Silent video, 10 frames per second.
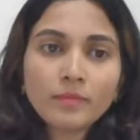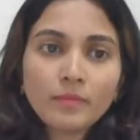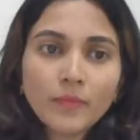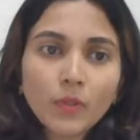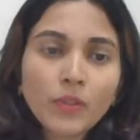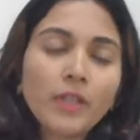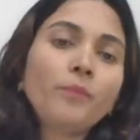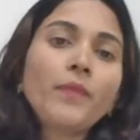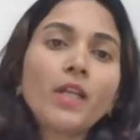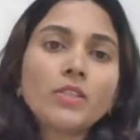Okay.
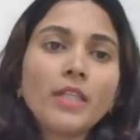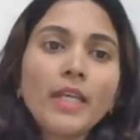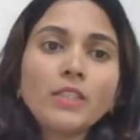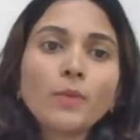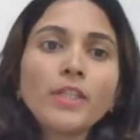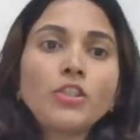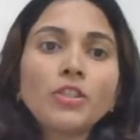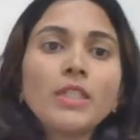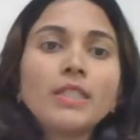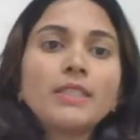So So the next question
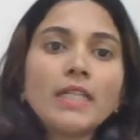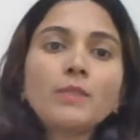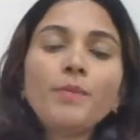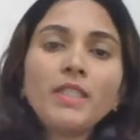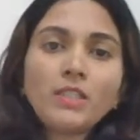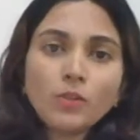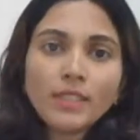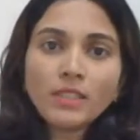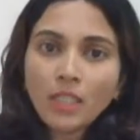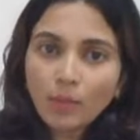is, does
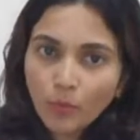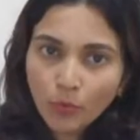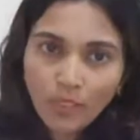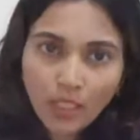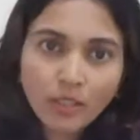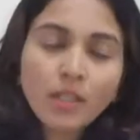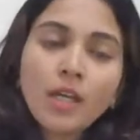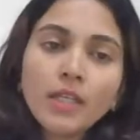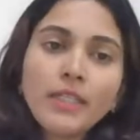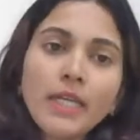PCOS need protein?
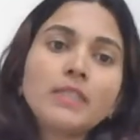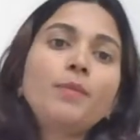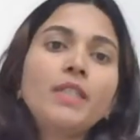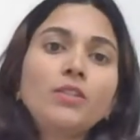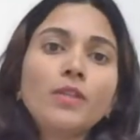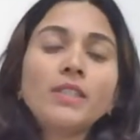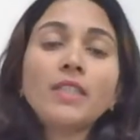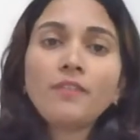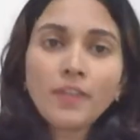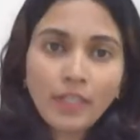Yes,
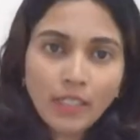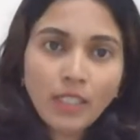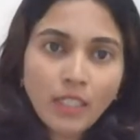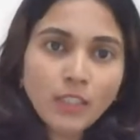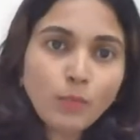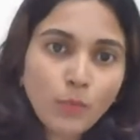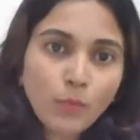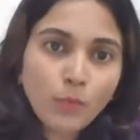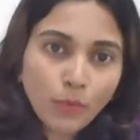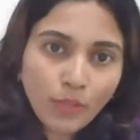PCOS definitely needs
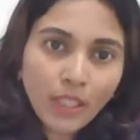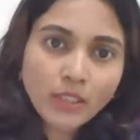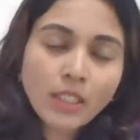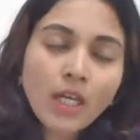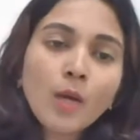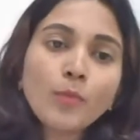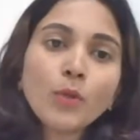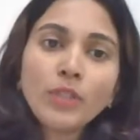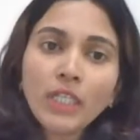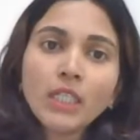proteins.
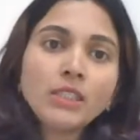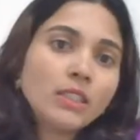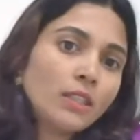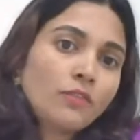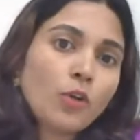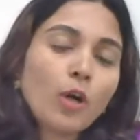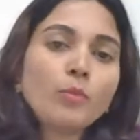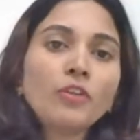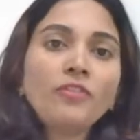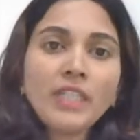Proteins in the form
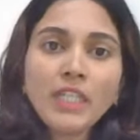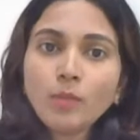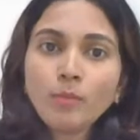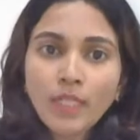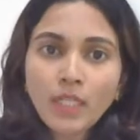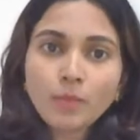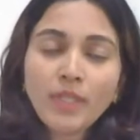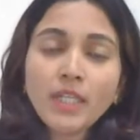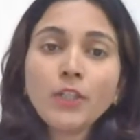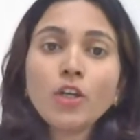of lean meat,
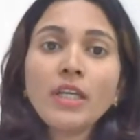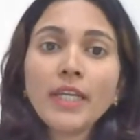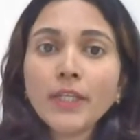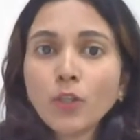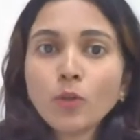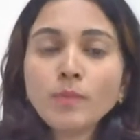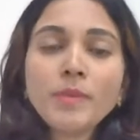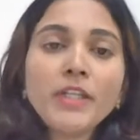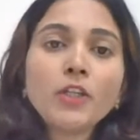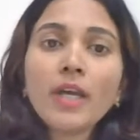be it your
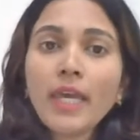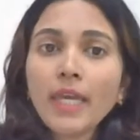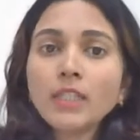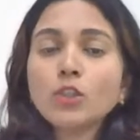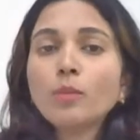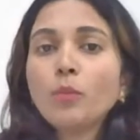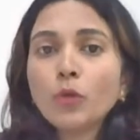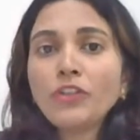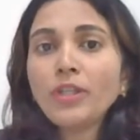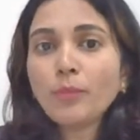legumes, be it your eggs or
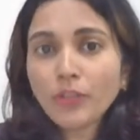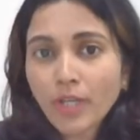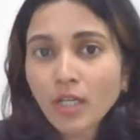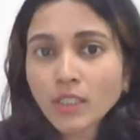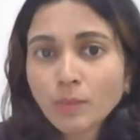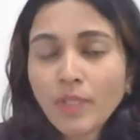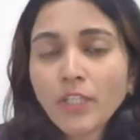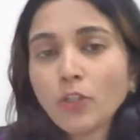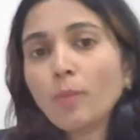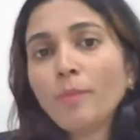poultry products,
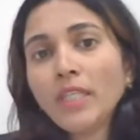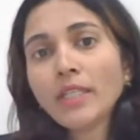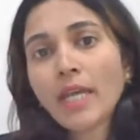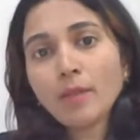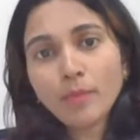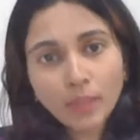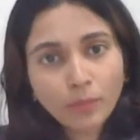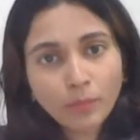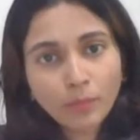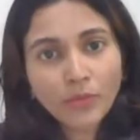be it your milk and
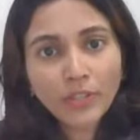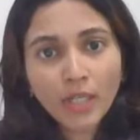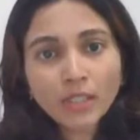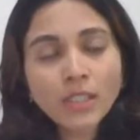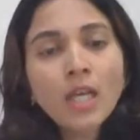milk products.